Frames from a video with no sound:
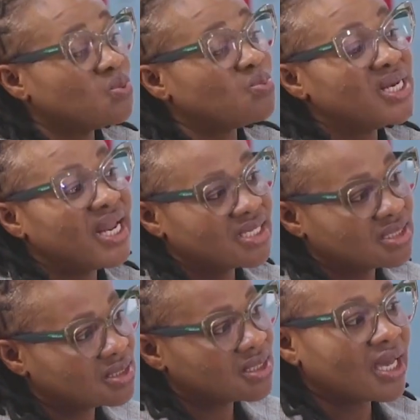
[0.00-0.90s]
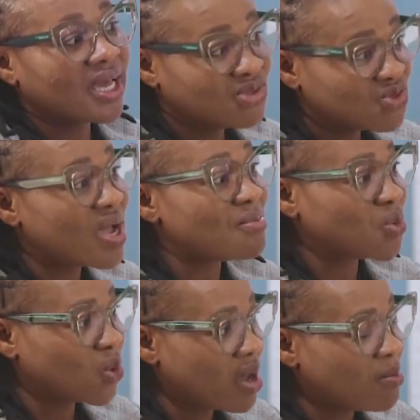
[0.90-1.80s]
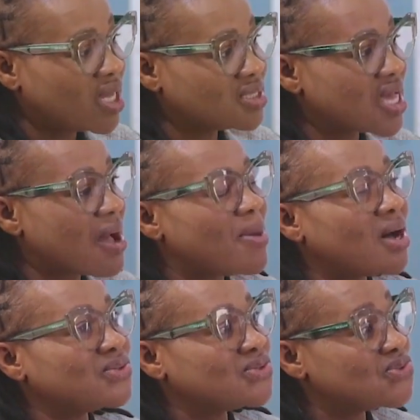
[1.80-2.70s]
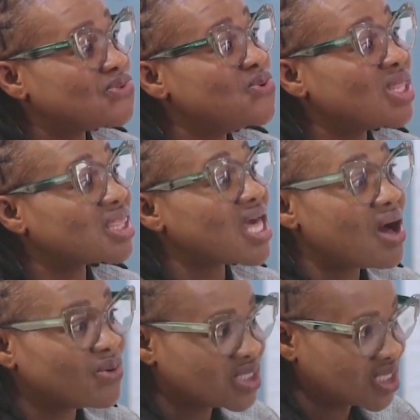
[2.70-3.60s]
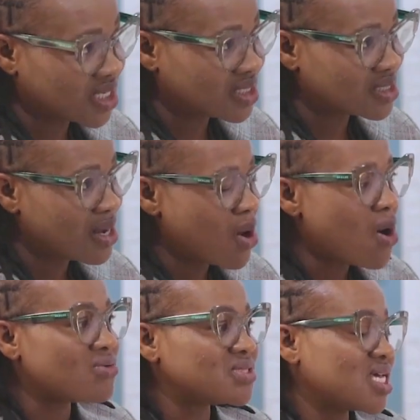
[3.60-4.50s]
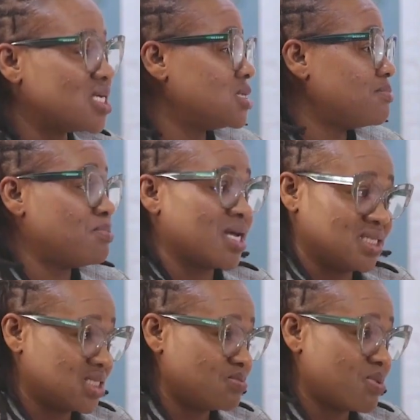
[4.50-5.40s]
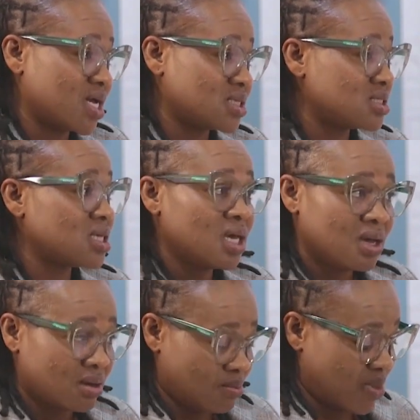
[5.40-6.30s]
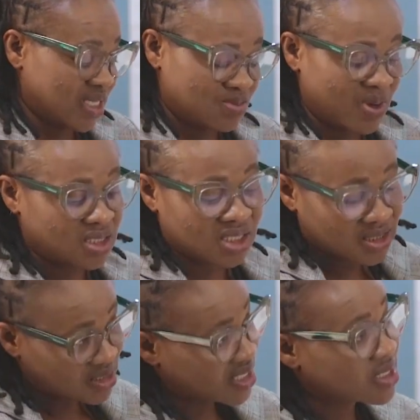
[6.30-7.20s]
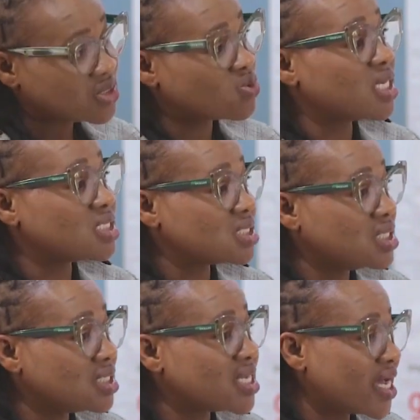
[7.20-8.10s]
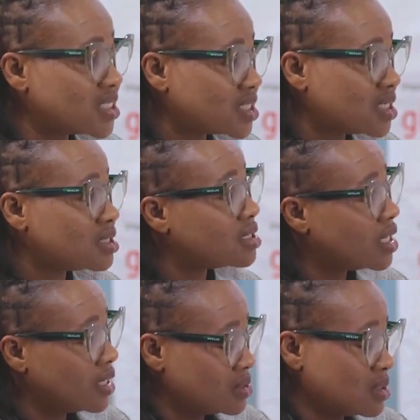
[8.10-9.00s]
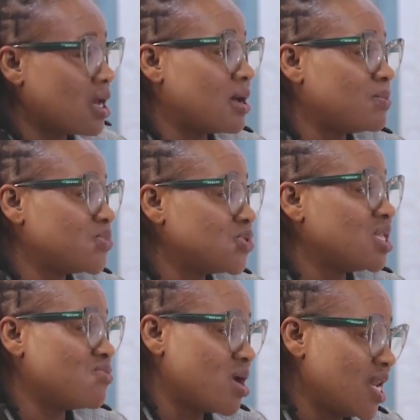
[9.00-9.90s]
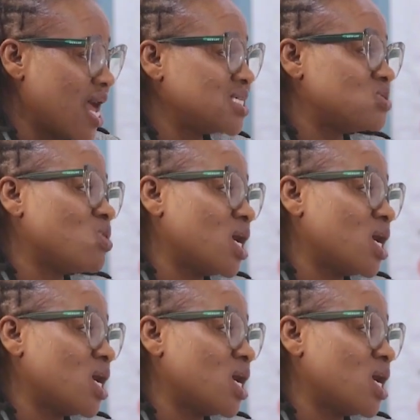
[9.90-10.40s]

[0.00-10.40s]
to place into employment about 2,000 of such participants participating since 2019 to the very last